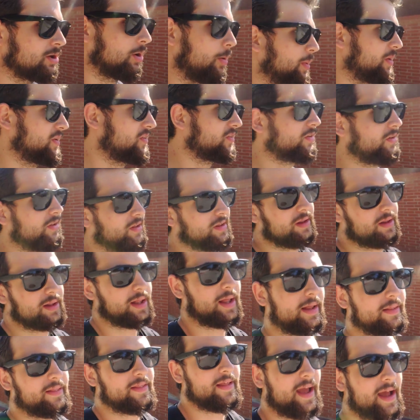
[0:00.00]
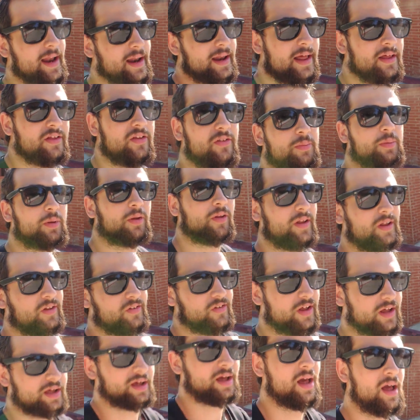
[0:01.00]
Well, basically, like the NS building
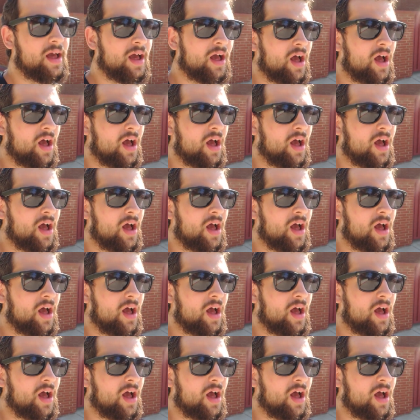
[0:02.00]
is like